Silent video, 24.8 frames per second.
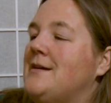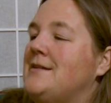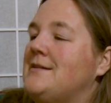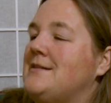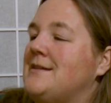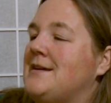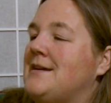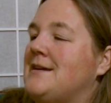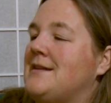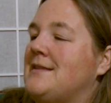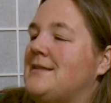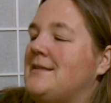
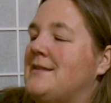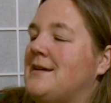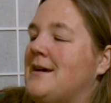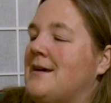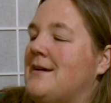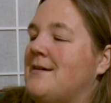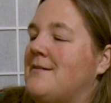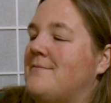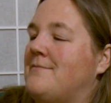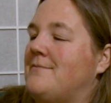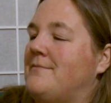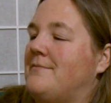to get
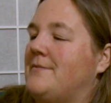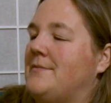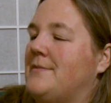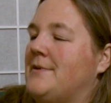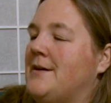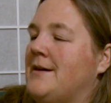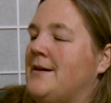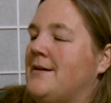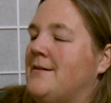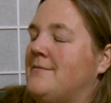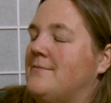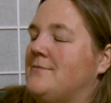them
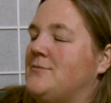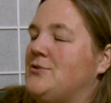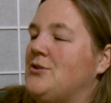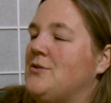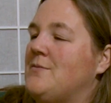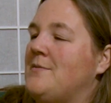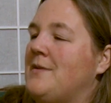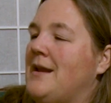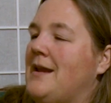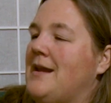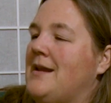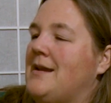
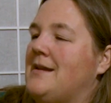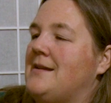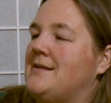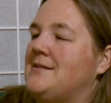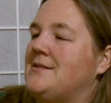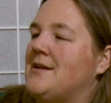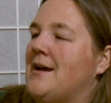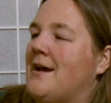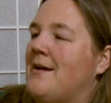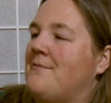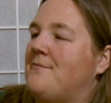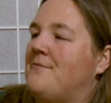germinated in
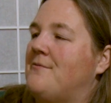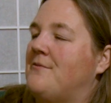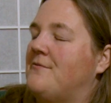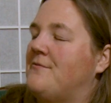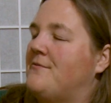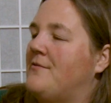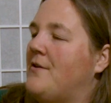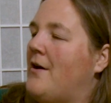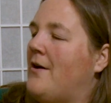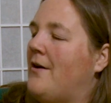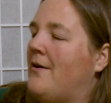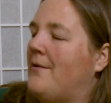time for
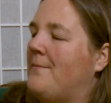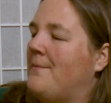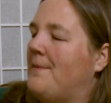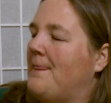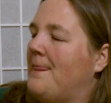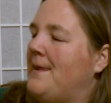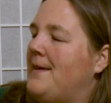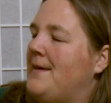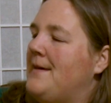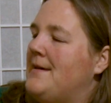fall.